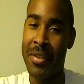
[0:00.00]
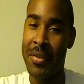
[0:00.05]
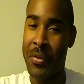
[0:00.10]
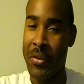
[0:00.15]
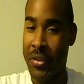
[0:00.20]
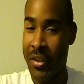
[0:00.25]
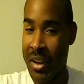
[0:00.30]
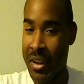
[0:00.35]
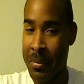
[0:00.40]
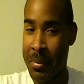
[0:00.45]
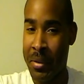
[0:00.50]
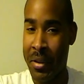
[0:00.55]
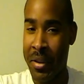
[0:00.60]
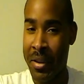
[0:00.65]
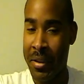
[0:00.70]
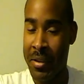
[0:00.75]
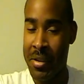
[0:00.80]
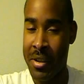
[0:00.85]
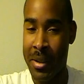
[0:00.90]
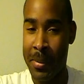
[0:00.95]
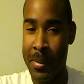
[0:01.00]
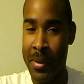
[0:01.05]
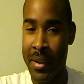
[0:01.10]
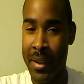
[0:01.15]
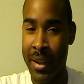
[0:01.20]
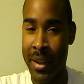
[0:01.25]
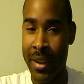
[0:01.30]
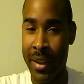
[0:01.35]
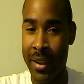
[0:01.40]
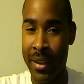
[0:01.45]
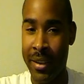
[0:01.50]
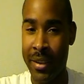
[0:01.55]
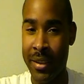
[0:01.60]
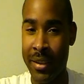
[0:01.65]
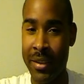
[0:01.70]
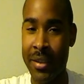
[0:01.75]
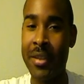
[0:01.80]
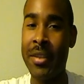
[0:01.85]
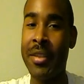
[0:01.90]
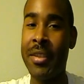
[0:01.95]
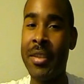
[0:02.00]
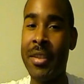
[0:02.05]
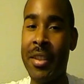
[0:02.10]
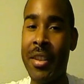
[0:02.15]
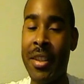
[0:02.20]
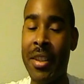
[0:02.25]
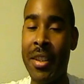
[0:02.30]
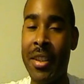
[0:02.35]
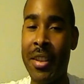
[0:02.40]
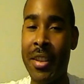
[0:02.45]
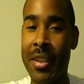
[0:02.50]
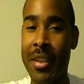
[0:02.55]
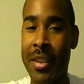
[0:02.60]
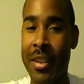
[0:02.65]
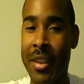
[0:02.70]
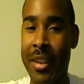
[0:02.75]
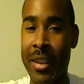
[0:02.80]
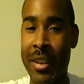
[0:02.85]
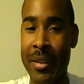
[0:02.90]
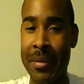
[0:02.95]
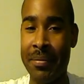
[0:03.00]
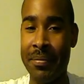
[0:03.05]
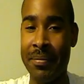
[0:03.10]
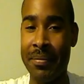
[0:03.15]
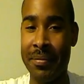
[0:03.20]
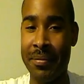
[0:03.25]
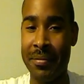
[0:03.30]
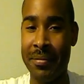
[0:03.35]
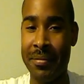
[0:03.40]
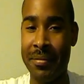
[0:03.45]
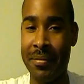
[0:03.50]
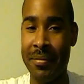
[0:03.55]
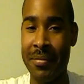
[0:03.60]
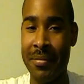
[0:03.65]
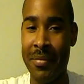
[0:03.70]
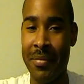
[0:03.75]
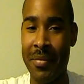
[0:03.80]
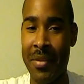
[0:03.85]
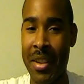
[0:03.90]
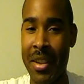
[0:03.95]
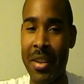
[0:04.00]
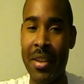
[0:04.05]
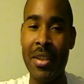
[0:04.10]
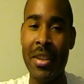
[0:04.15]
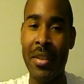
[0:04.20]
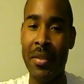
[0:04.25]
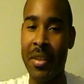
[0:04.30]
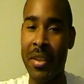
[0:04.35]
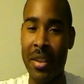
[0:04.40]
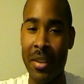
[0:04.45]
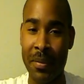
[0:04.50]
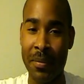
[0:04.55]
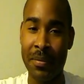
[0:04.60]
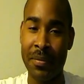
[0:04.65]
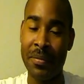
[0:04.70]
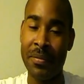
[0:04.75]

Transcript: 5.0 GPA. Um, he knows everything.